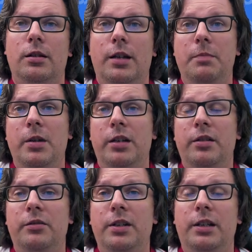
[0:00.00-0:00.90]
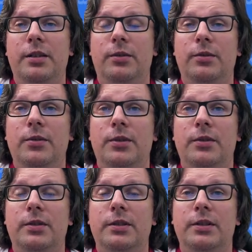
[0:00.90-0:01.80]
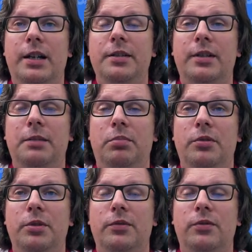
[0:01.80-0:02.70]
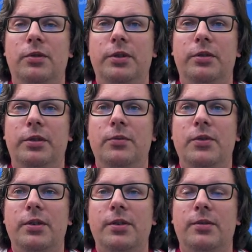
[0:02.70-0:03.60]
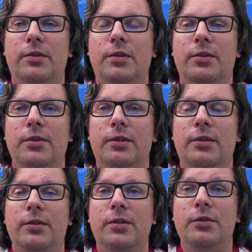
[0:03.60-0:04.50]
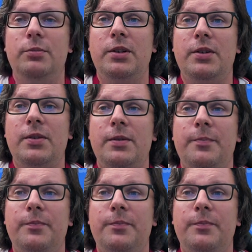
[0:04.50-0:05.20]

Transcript: API gateway is also an entry point for your users or consumers,